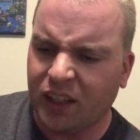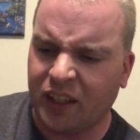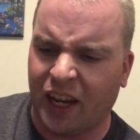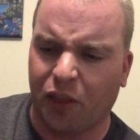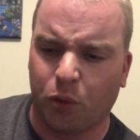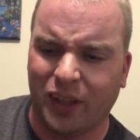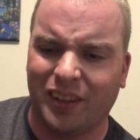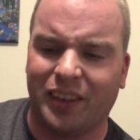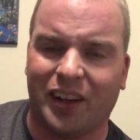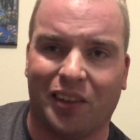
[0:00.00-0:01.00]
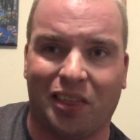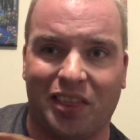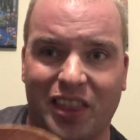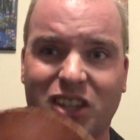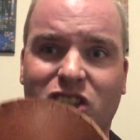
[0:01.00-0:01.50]
Now the reason they're
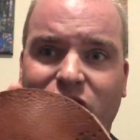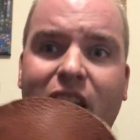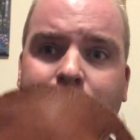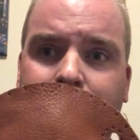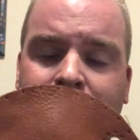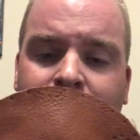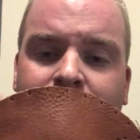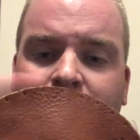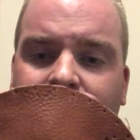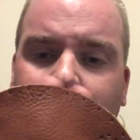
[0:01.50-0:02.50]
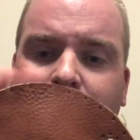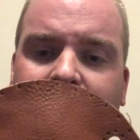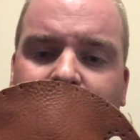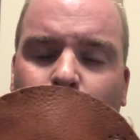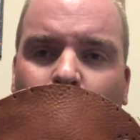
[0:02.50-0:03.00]
this shape is
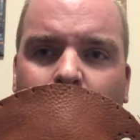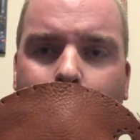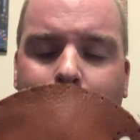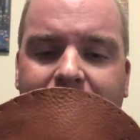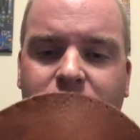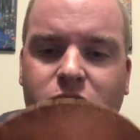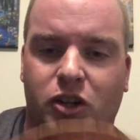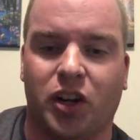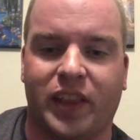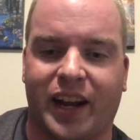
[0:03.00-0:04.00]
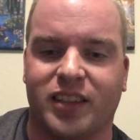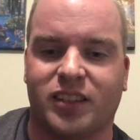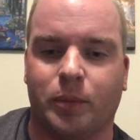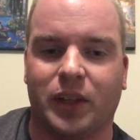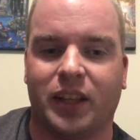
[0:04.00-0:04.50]
because you want to make sure that it's
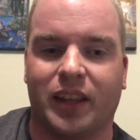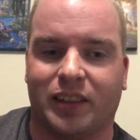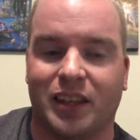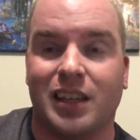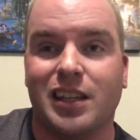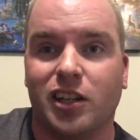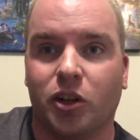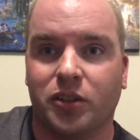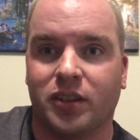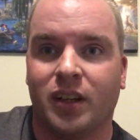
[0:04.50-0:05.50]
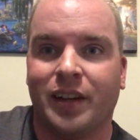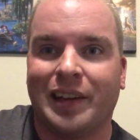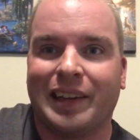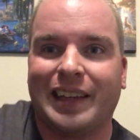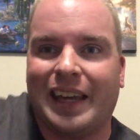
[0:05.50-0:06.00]
something that the eagles
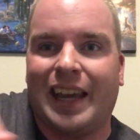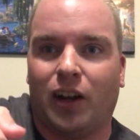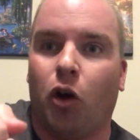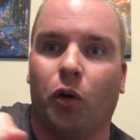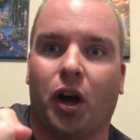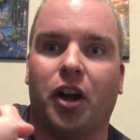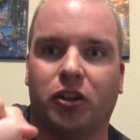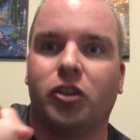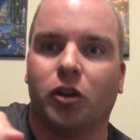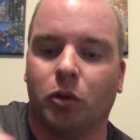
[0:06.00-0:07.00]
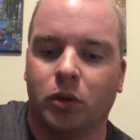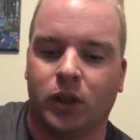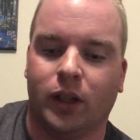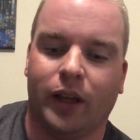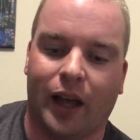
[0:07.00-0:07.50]
can't hold on to,
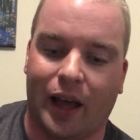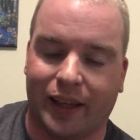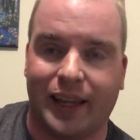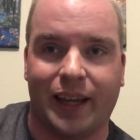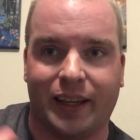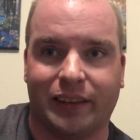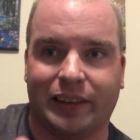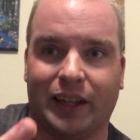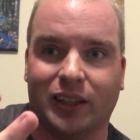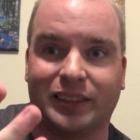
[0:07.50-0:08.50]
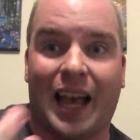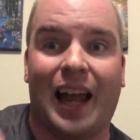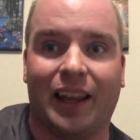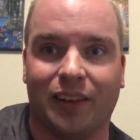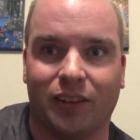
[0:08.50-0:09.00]
can't get their
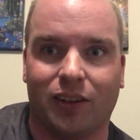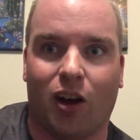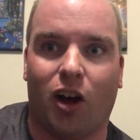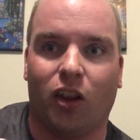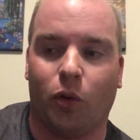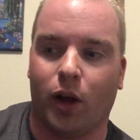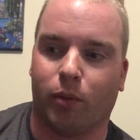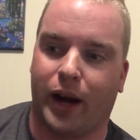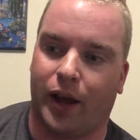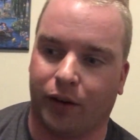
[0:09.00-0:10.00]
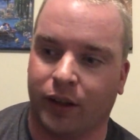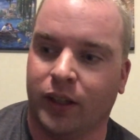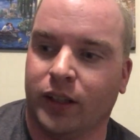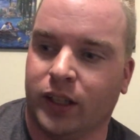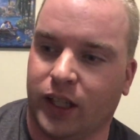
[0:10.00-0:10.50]
talons all the way around.
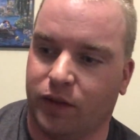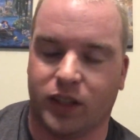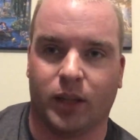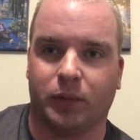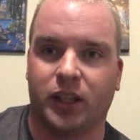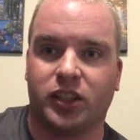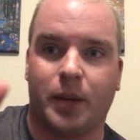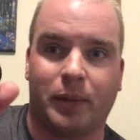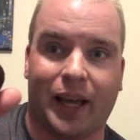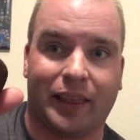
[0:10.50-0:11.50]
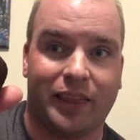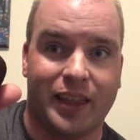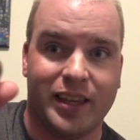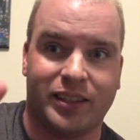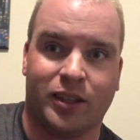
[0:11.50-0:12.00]
If it's something shaped like
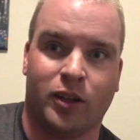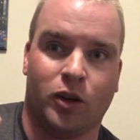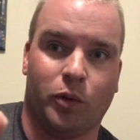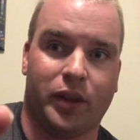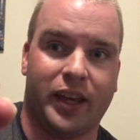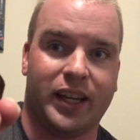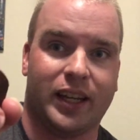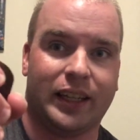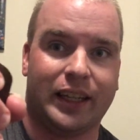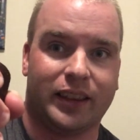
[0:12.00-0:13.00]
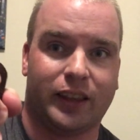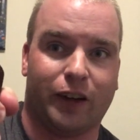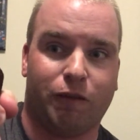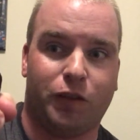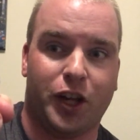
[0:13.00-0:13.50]
this, where they can get
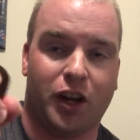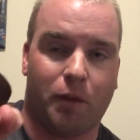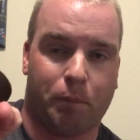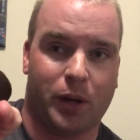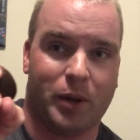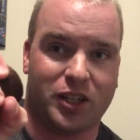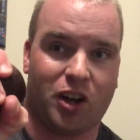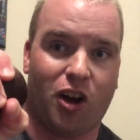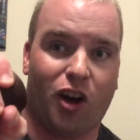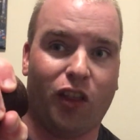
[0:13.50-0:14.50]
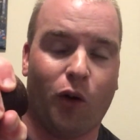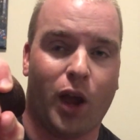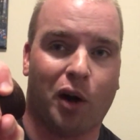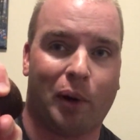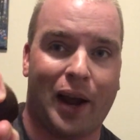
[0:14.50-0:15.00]
their foot pretty much all the
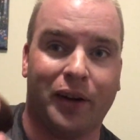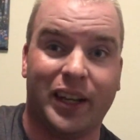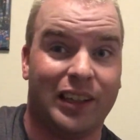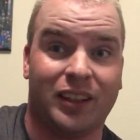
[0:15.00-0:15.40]
way around it,